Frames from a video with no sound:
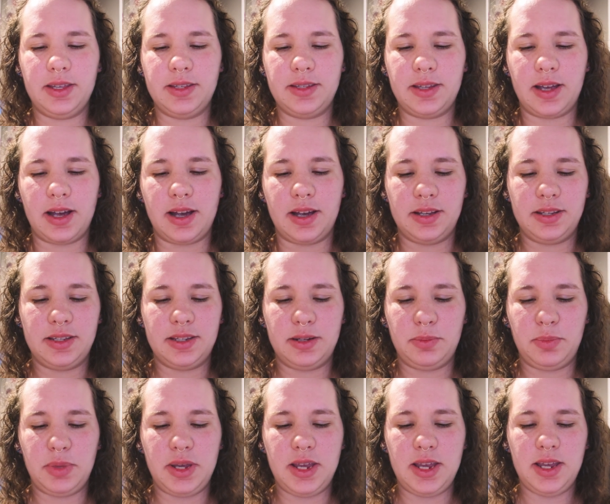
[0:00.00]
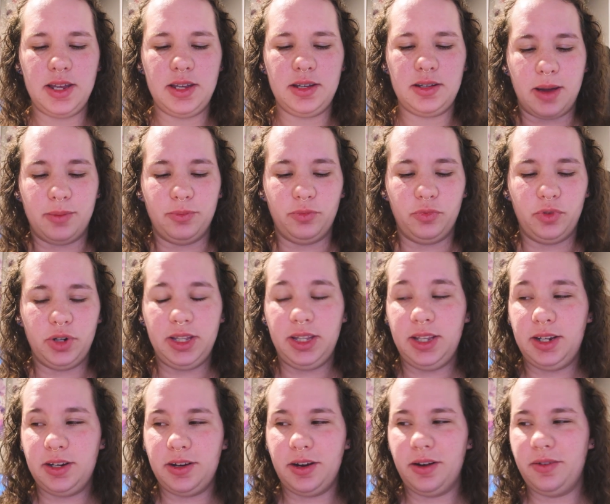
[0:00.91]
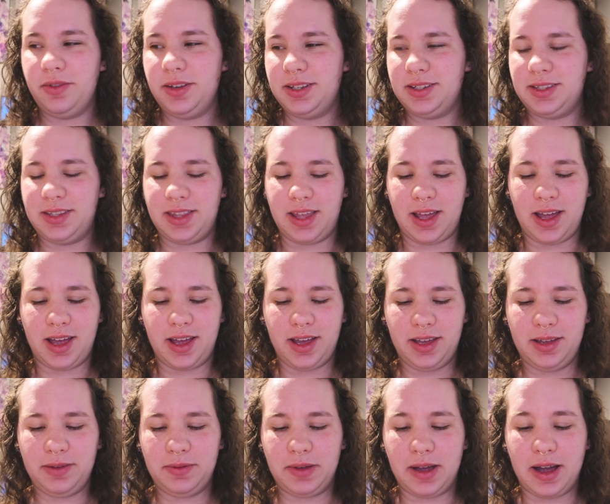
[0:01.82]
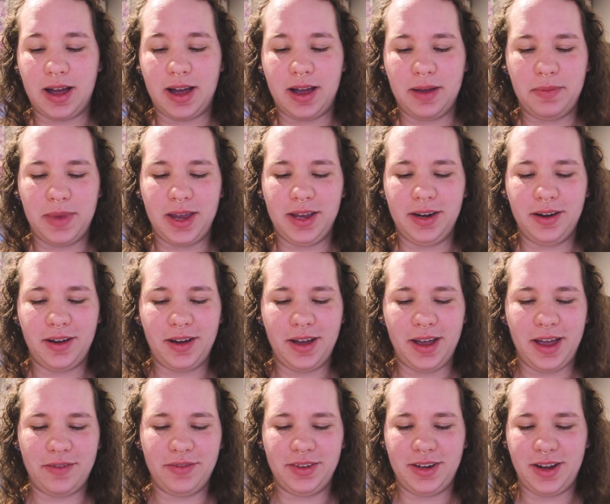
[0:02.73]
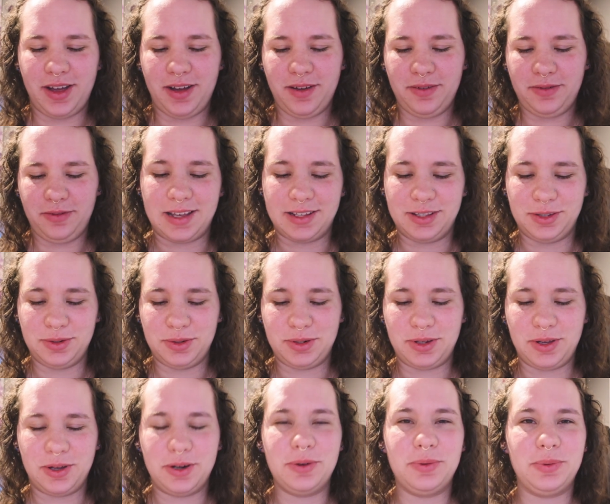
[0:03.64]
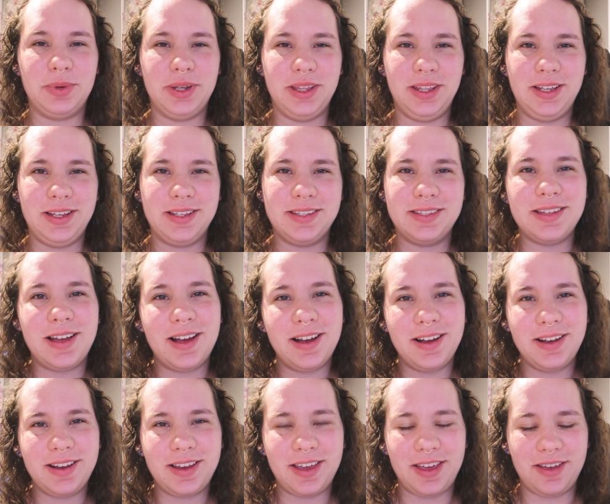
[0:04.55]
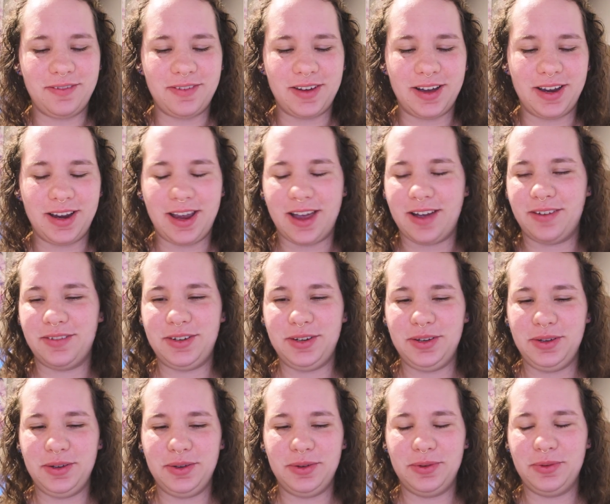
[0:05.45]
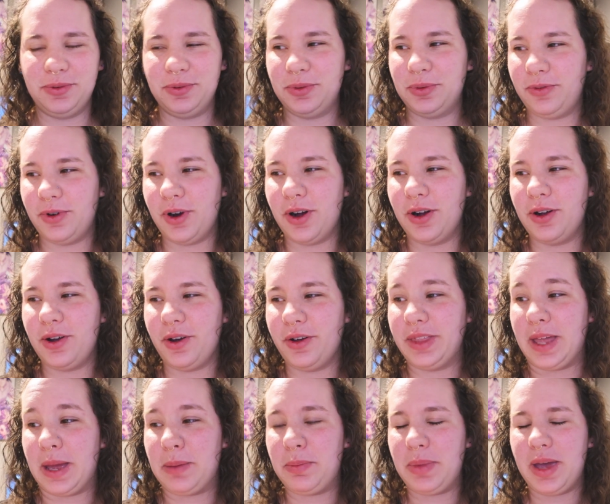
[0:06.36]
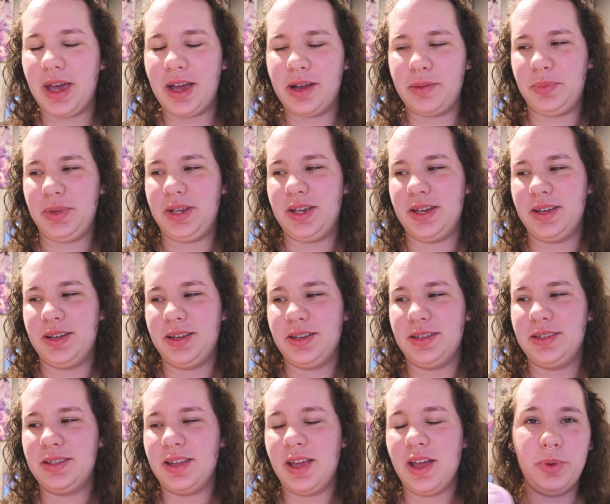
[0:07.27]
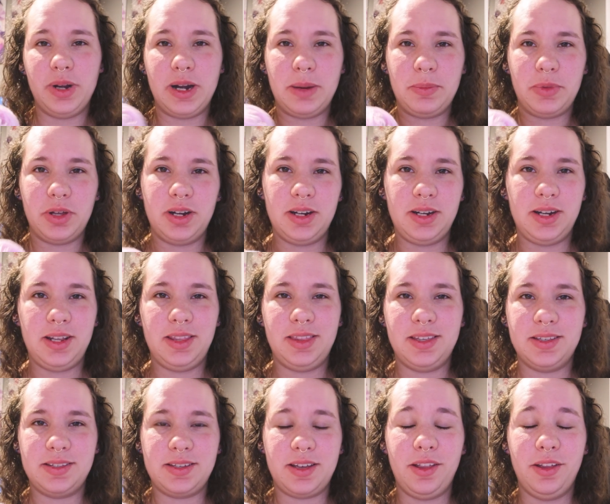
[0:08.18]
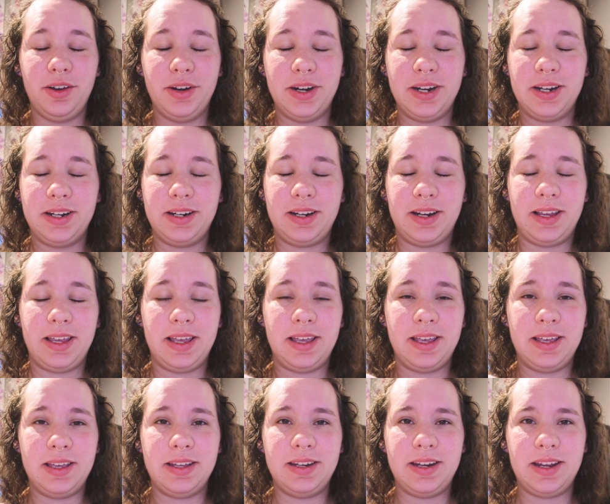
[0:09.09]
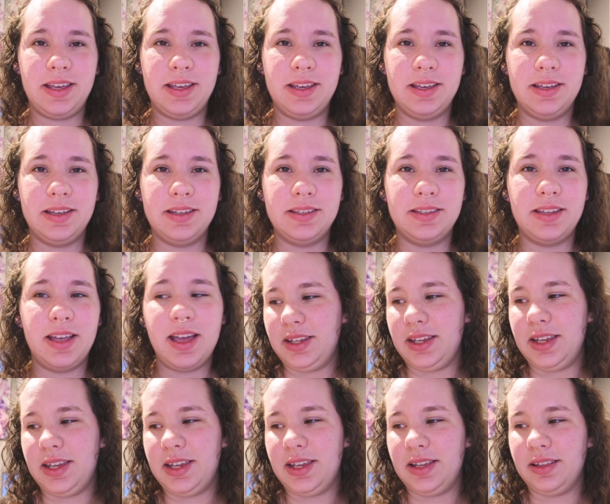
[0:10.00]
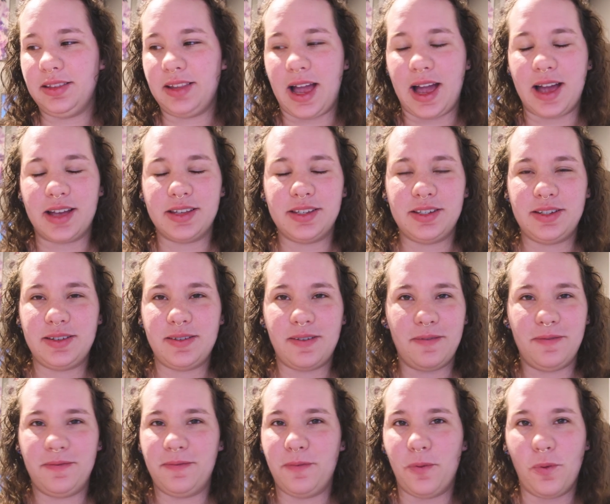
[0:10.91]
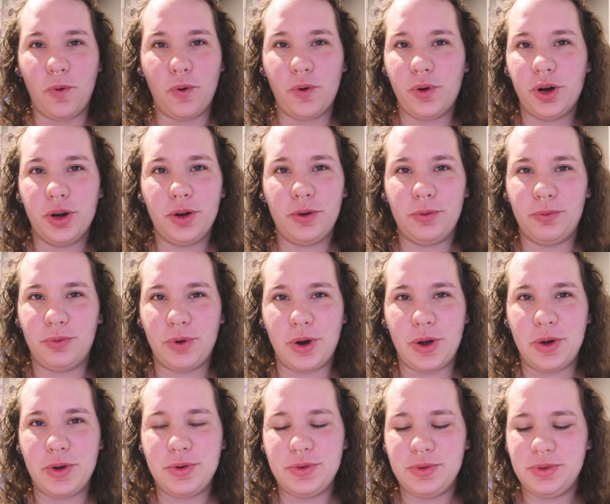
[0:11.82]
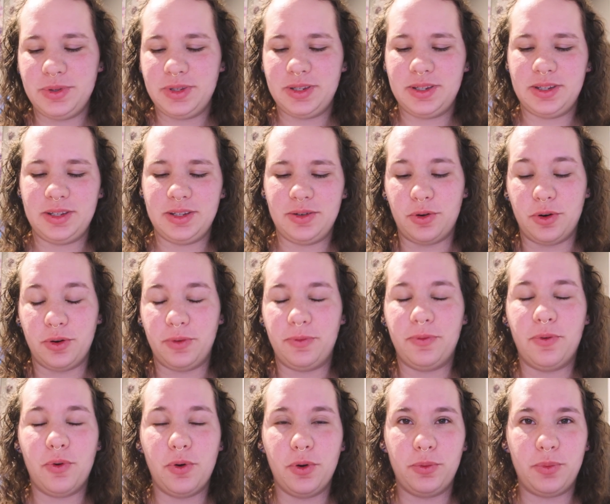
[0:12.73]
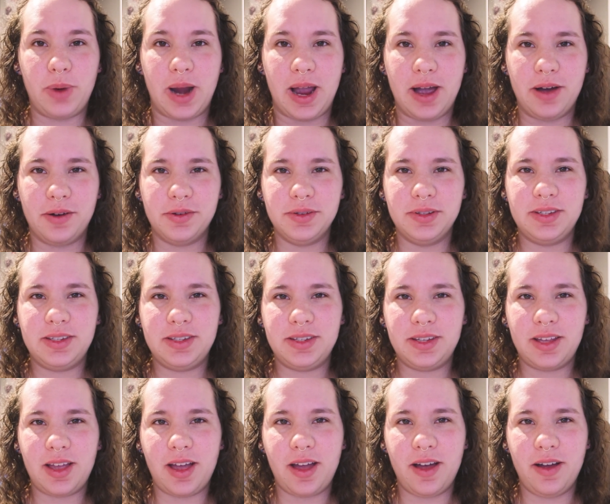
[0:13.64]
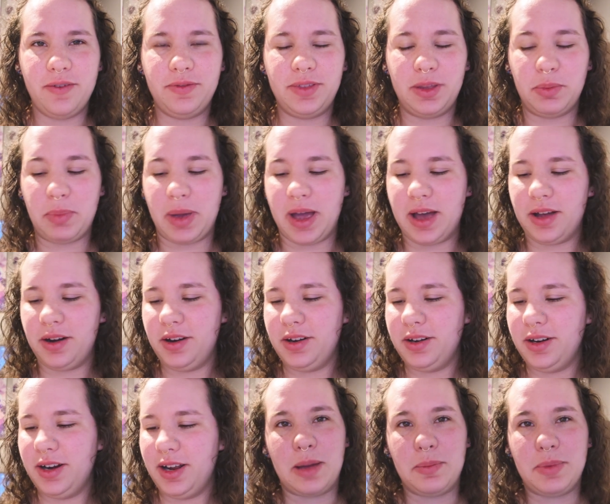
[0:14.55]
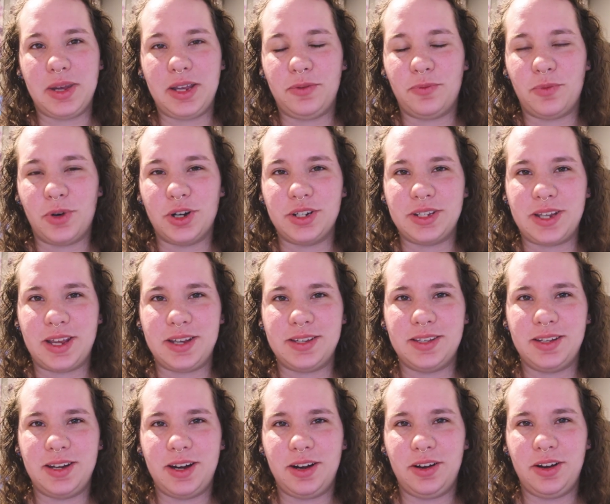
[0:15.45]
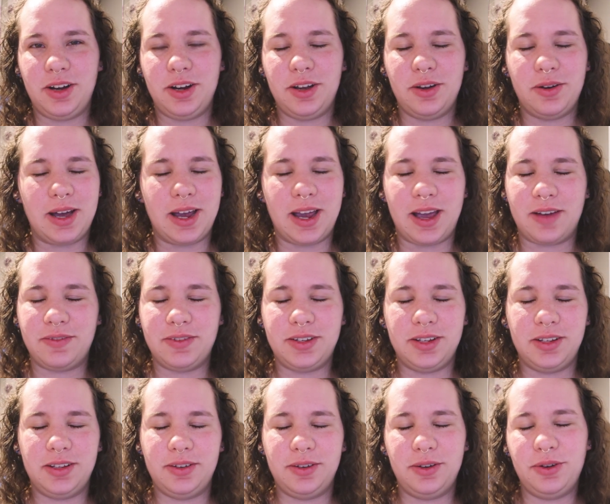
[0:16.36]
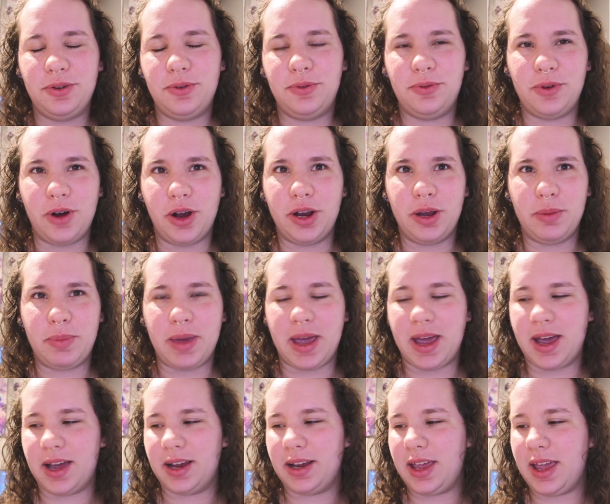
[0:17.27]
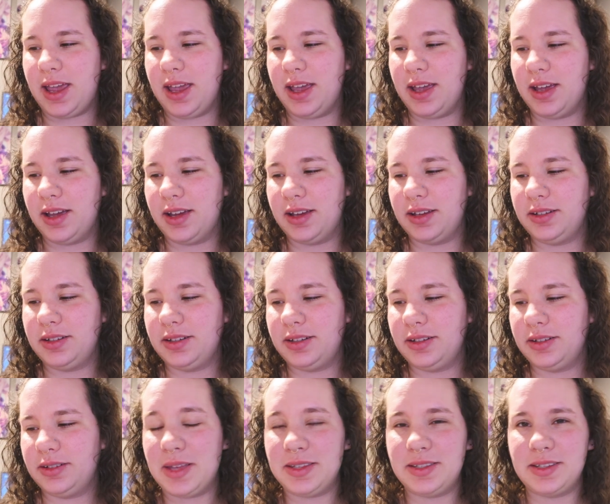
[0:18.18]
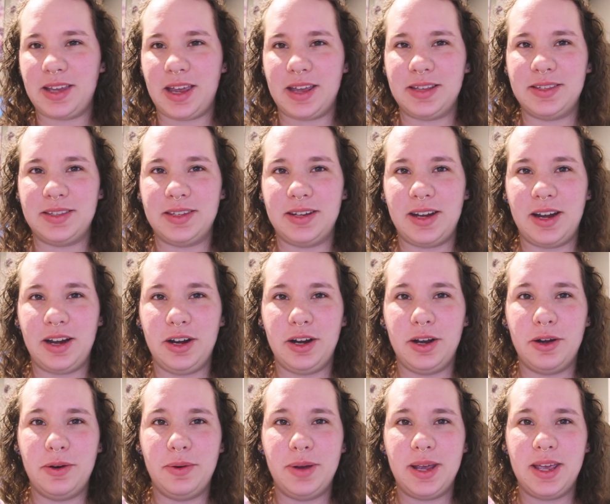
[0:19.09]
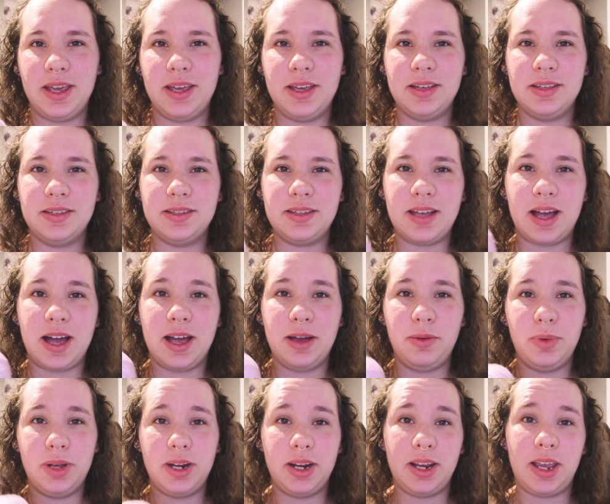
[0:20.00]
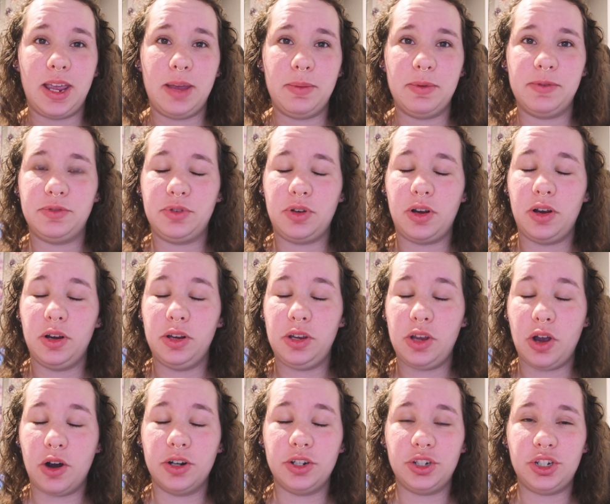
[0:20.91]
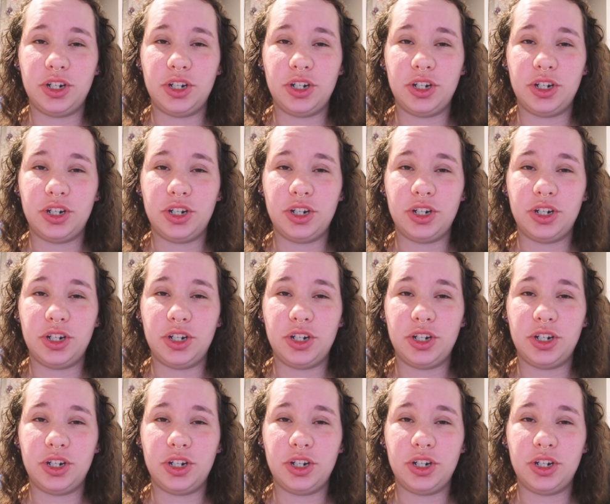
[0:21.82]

this iced pink. I'm really nervous that I may not have enough. That's gonna really suck if I have to frog all that back, because when I'm gonna need this color again is the last 4 rows or 4 rounds of the pattern. I mean, worst case scenario, I have to frog it back, and best case scenario is I win a game of yarn